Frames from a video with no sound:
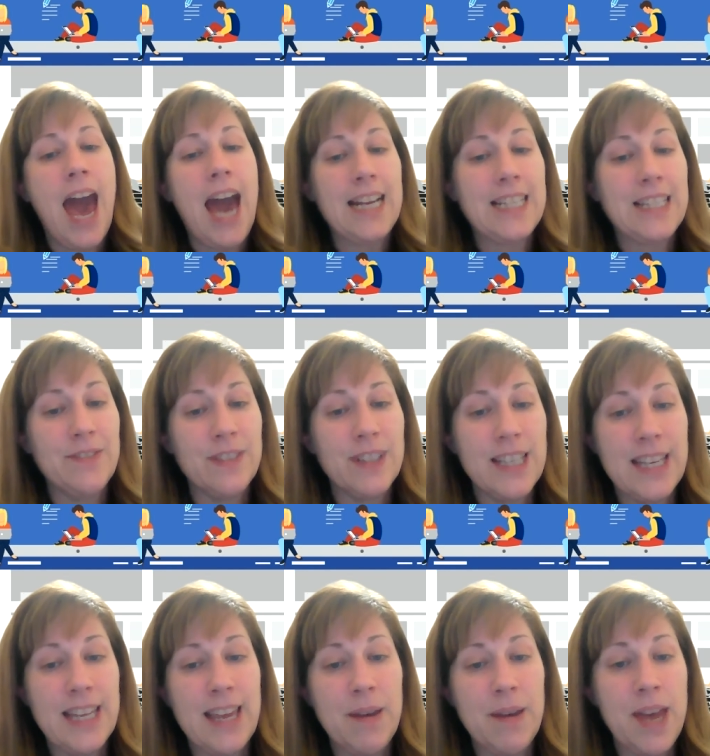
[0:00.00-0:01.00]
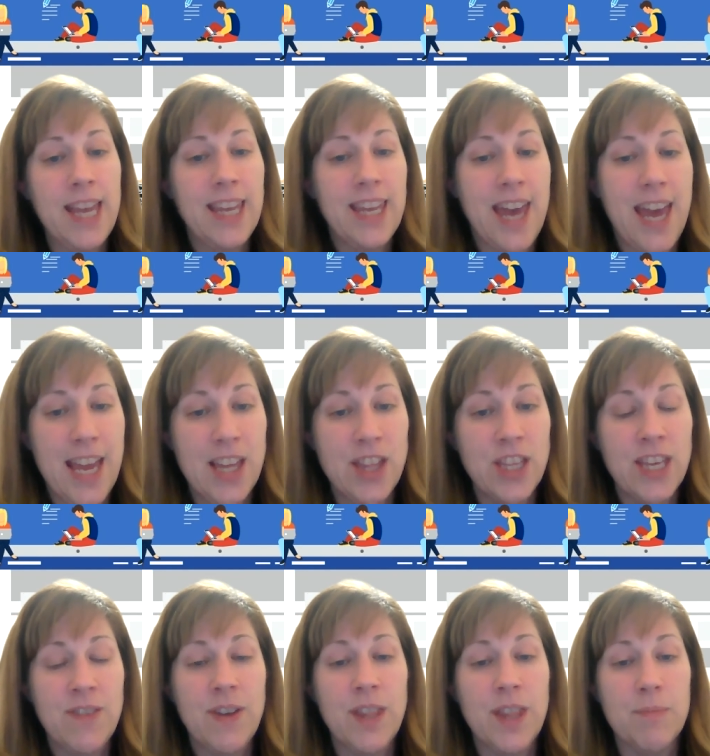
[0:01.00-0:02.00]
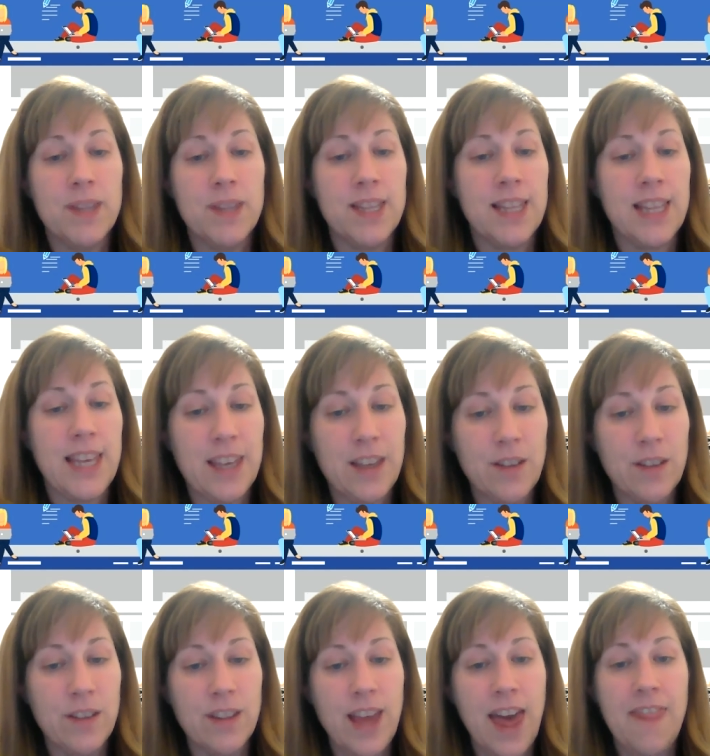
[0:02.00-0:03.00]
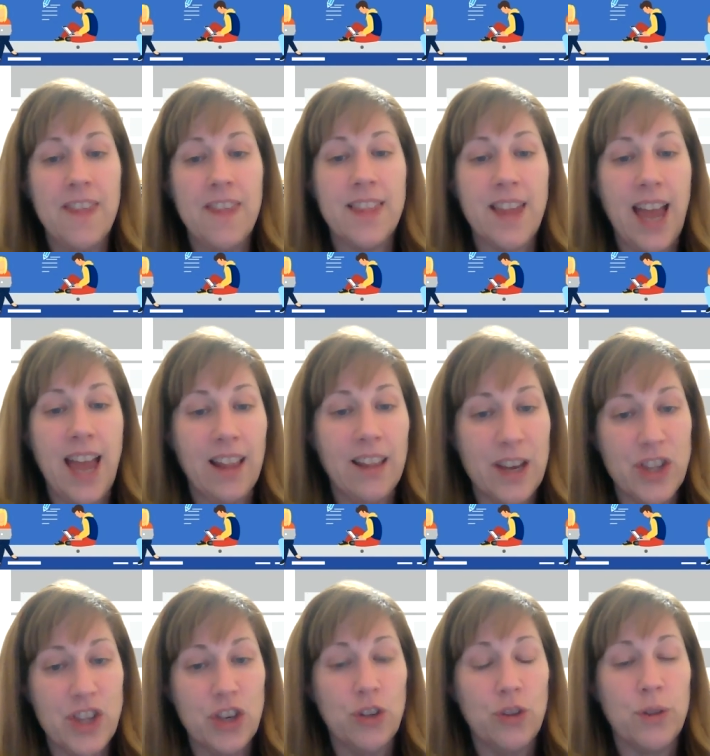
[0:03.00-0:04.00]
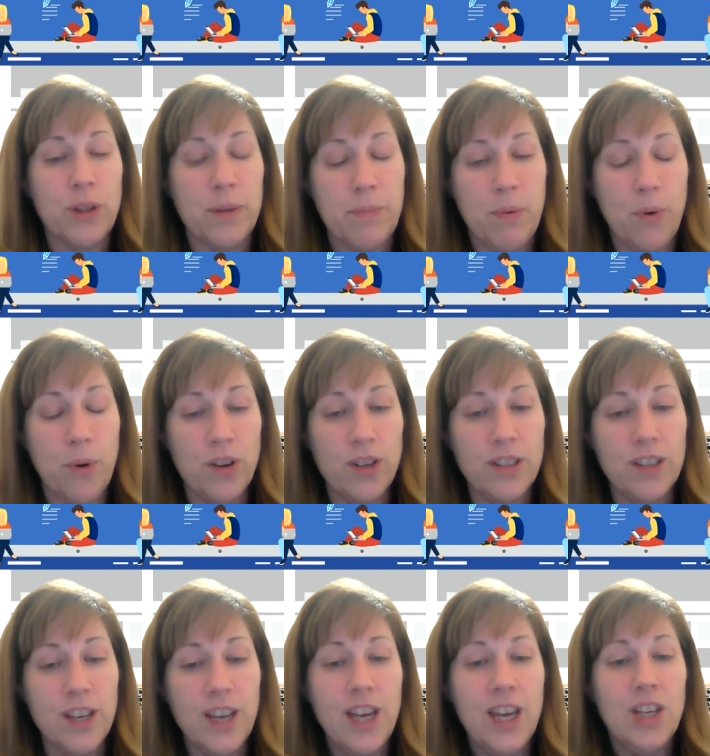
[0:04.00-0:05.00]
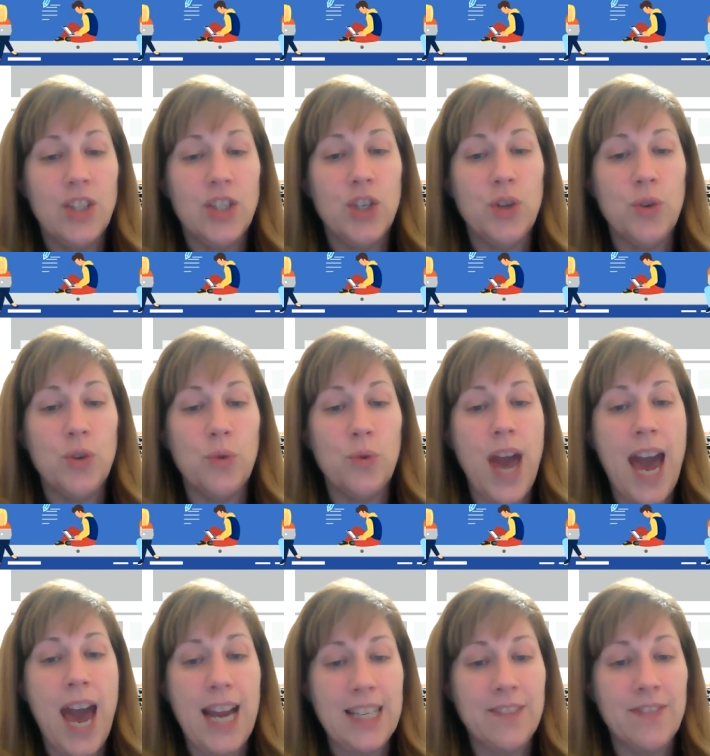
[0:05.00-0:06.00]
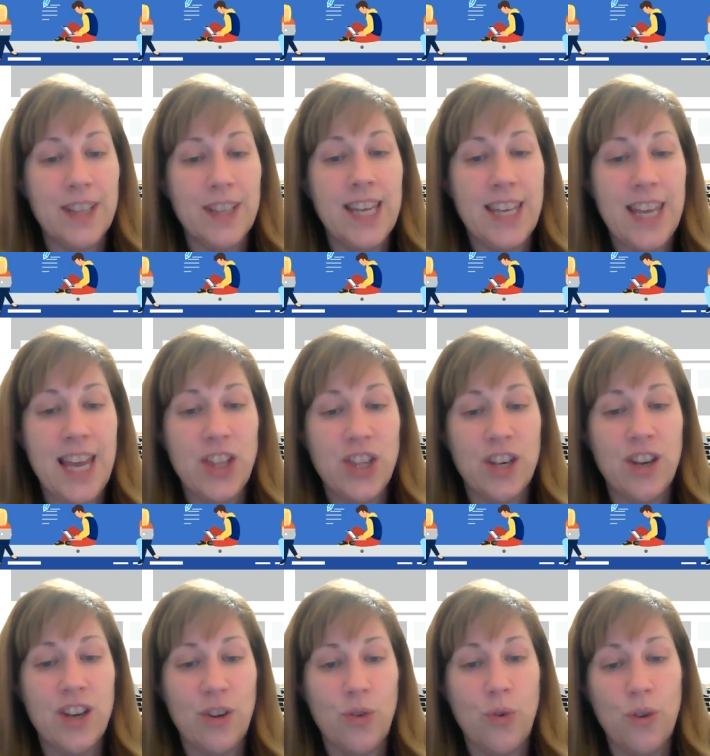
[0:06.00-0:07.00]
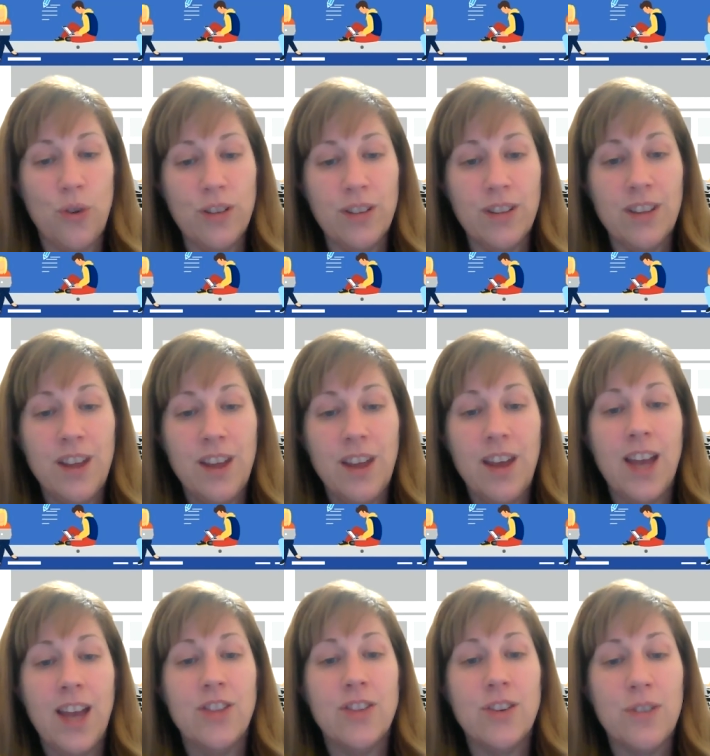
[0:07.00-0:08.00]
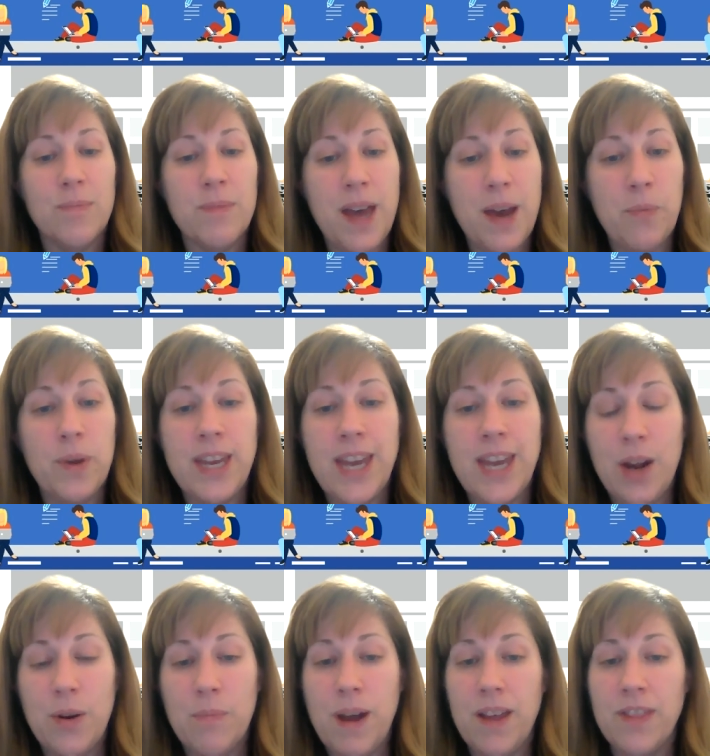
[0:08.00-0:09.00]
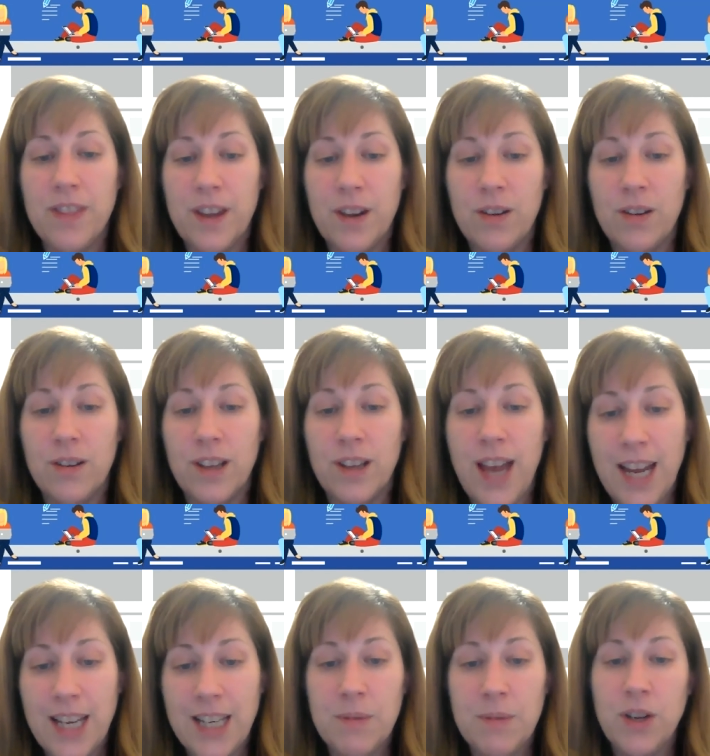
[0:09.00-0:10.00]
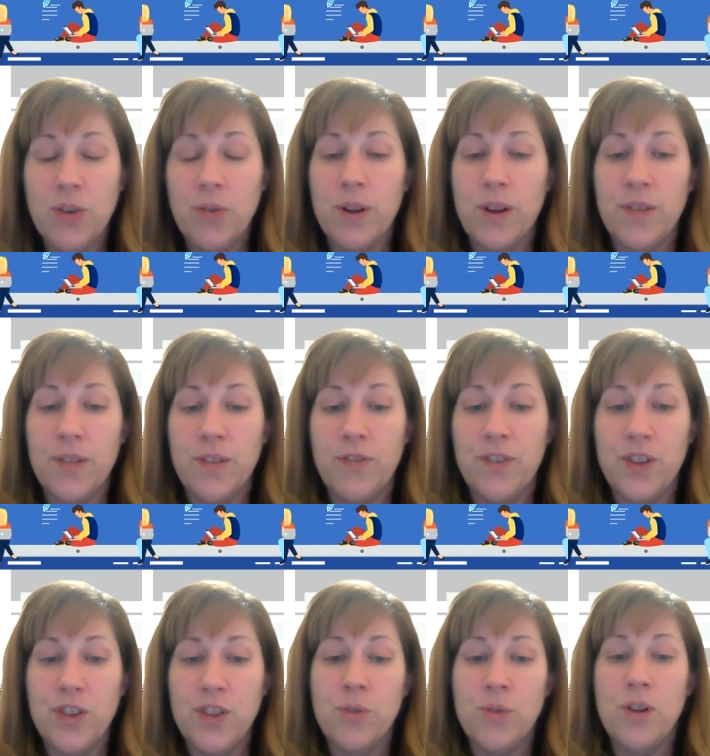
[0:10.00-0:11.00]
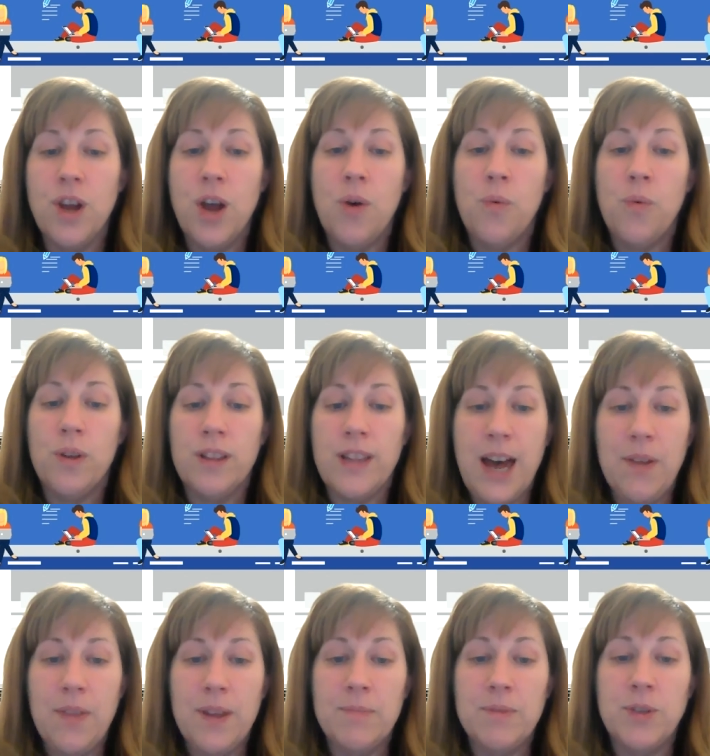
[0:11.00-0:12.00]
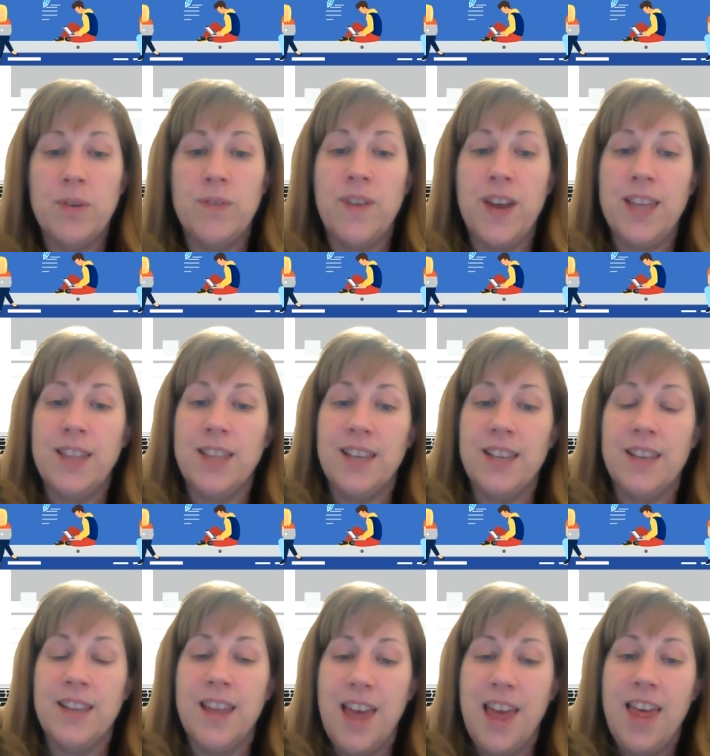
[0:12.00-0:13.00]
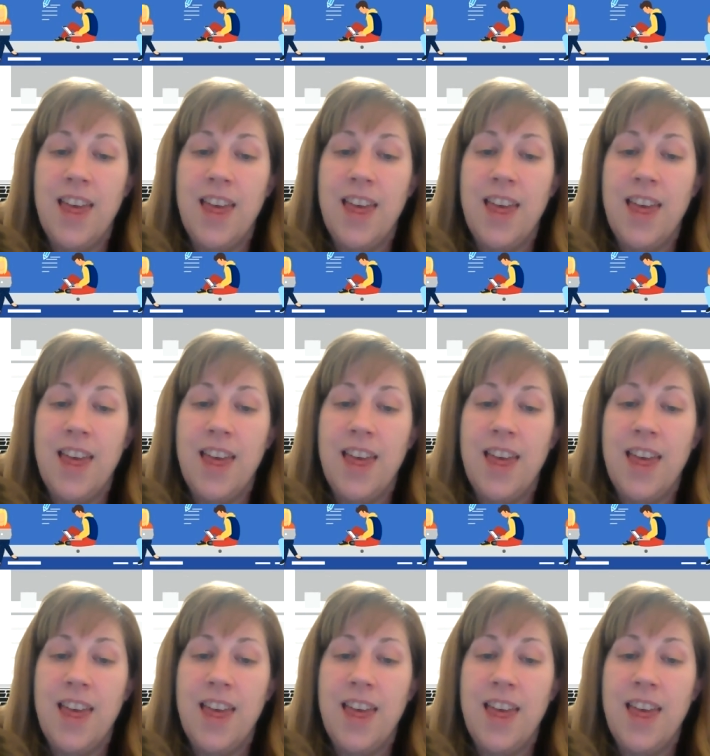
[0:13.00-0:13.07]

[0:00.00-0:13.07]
actively engage, giving them the skills and the psychological support to actively engage in our course and show them that we care about their academic career and their future, will allow them to invest in